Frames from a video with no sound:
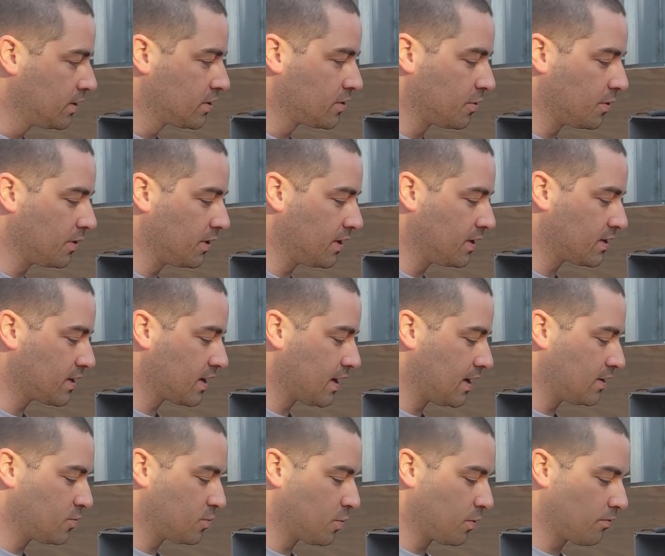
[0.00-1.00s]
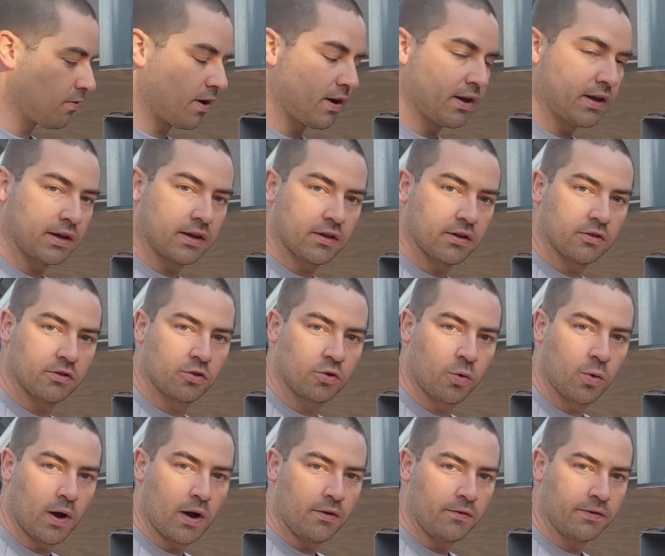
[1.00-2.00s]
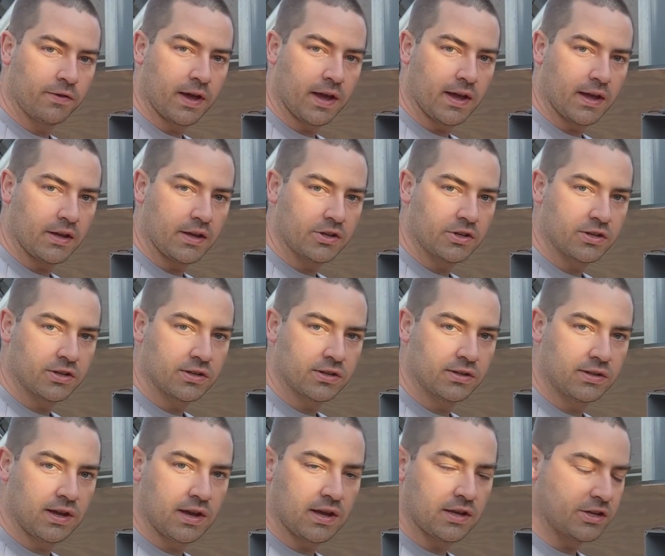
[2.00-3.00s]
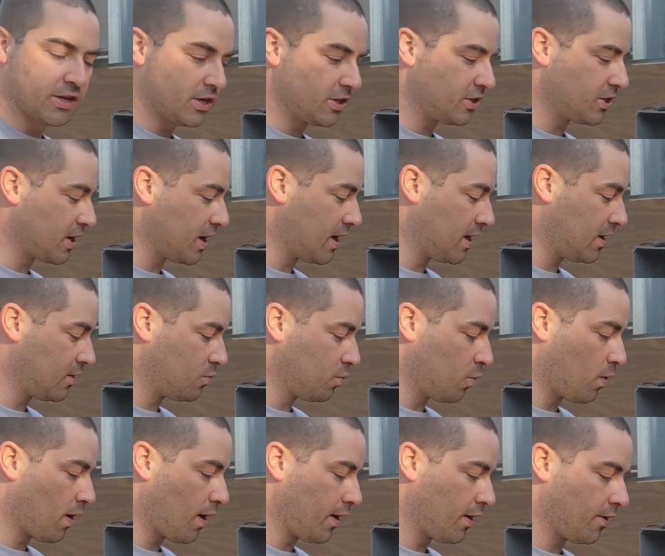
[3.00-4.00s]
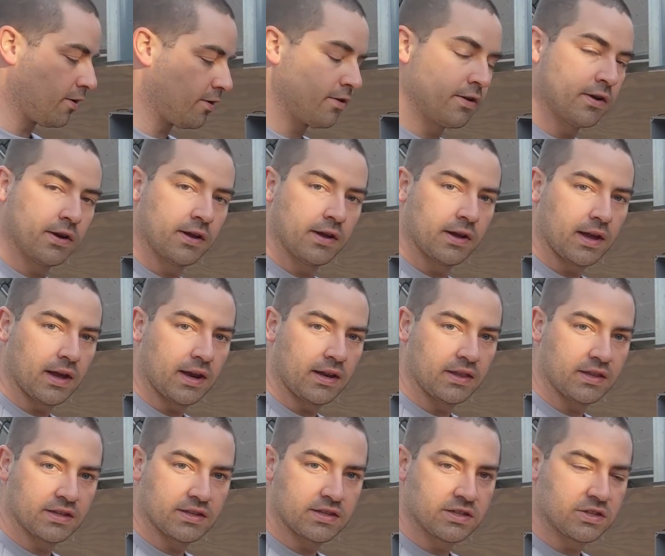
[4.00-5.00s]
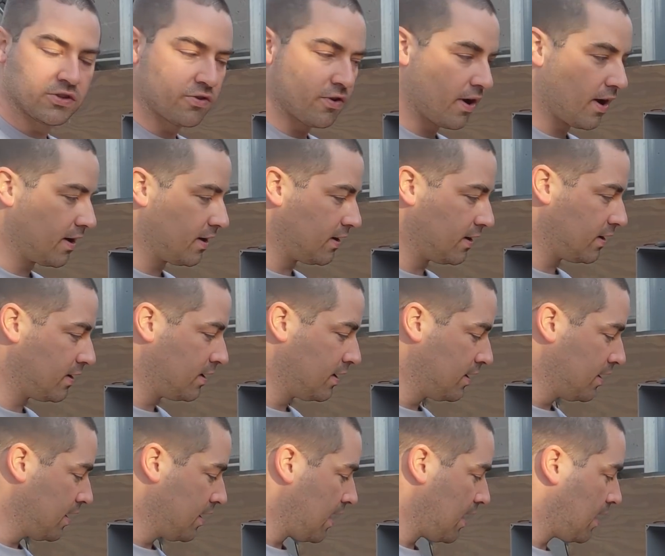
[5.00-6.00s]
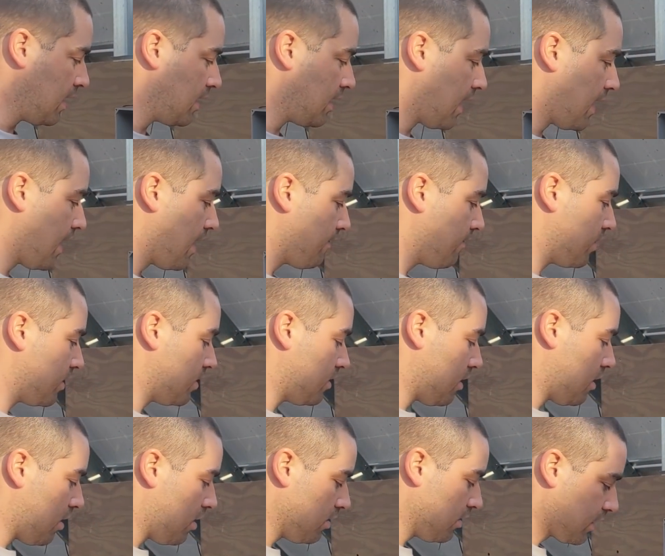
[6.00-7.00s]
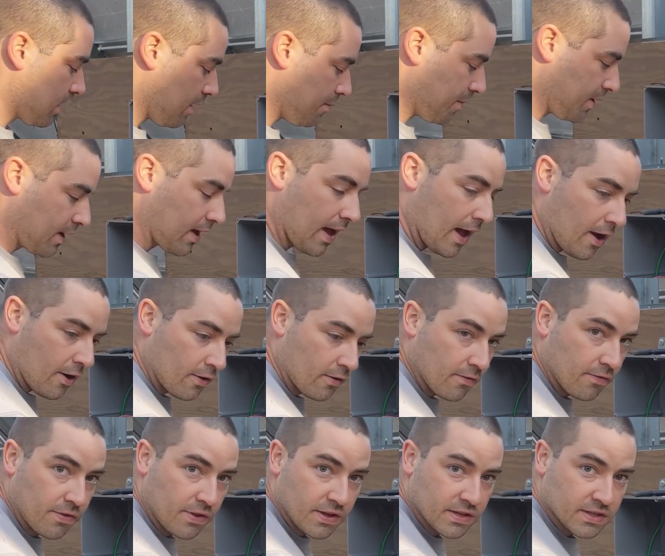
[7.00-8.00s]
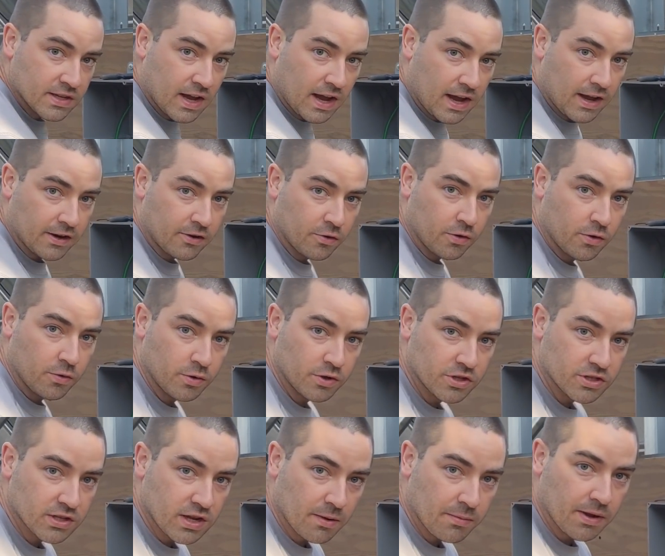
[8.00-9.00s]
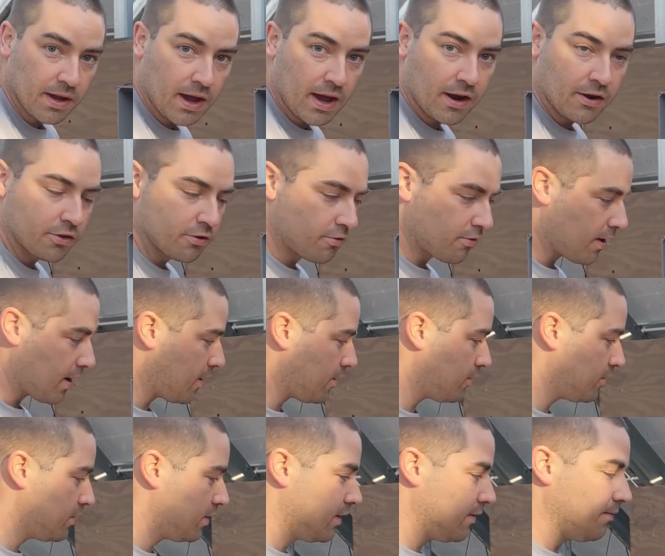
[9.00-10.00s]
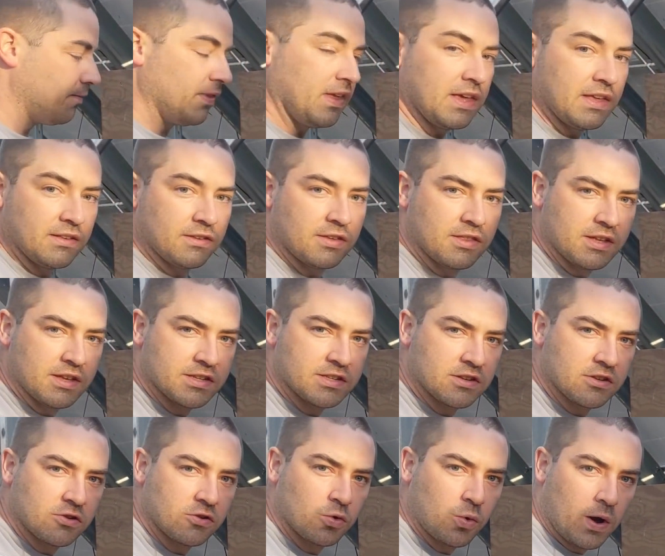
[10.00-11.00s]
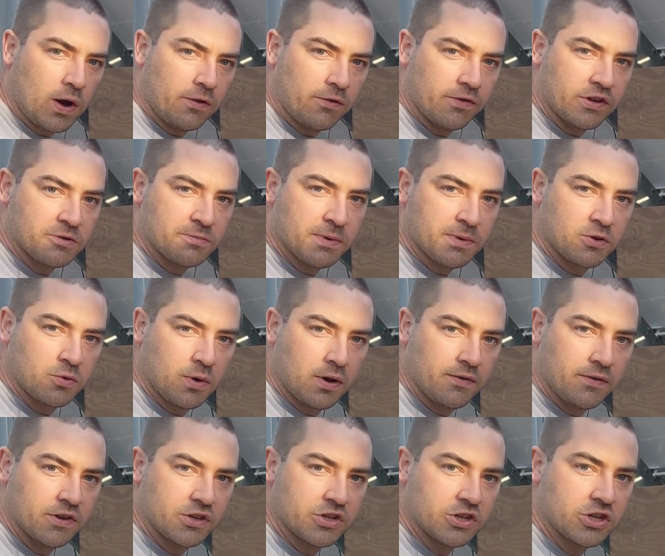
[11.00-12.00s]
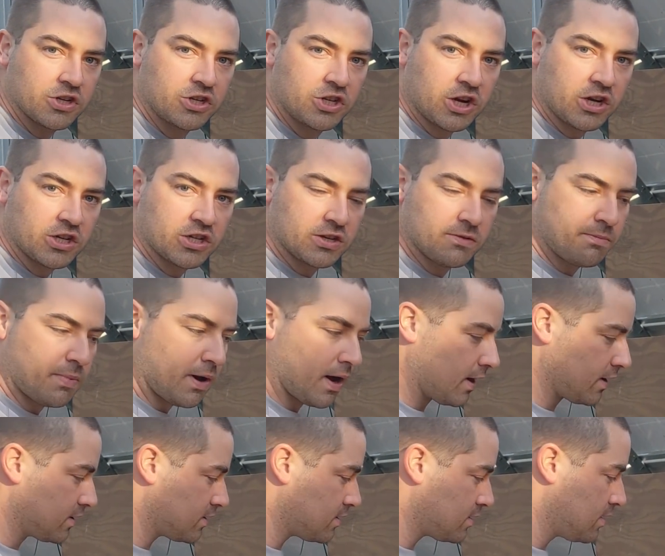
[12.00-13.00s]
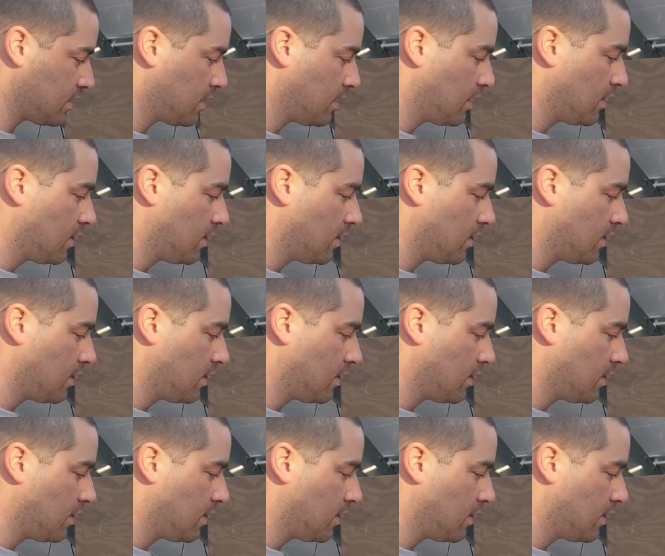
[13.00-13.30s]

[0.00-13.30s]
So in this case, we're running 12 gauge THHN wire, and this is stranded, and I have it all coming out of this conduit, which is coming out of the ground, into this 12 inch by 12 inch junction box.